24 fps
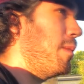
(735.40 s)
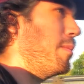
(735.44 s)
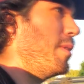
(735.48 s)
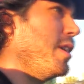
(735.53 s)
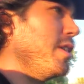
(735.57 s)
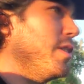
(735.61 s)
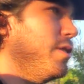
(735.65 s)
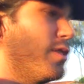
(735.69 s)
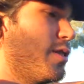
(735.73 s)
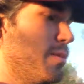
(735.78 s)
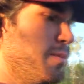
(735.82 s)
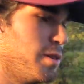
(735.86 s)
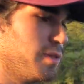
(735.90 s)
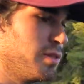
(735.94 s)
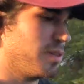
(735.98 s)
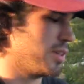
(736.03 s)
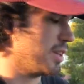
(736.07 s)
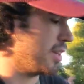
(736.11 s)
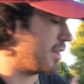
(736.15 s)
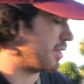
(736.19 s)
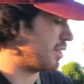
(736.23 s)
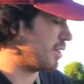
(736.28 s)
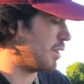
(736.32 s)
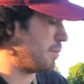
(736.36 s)
gonna use it
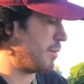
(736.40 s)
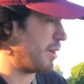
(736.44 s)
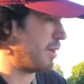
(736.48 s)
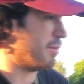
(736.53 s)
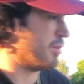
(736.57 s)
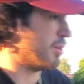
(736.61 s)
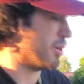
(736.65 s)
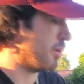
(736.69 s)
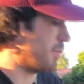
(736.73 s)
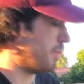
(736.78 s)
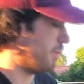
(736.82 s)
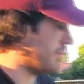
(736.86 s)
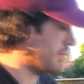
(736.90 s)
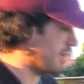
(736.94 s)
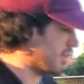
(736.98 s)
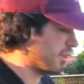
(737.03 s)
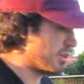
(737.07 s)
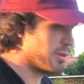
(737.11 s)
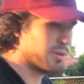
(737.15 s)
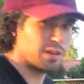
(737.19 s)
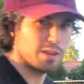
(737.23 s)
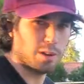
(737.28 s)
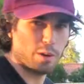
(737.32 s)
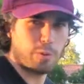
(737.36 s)
mostly on semi. So let's
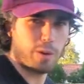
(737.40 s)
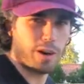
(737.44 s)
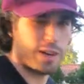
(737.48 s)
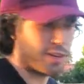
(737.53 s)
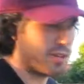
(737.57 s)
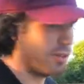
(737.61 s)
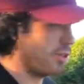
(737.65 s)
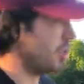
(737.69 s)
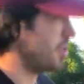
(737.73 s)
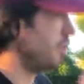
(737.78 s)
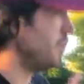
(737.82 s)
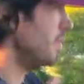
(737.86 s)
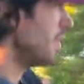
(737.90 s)
do a little walk and shoot.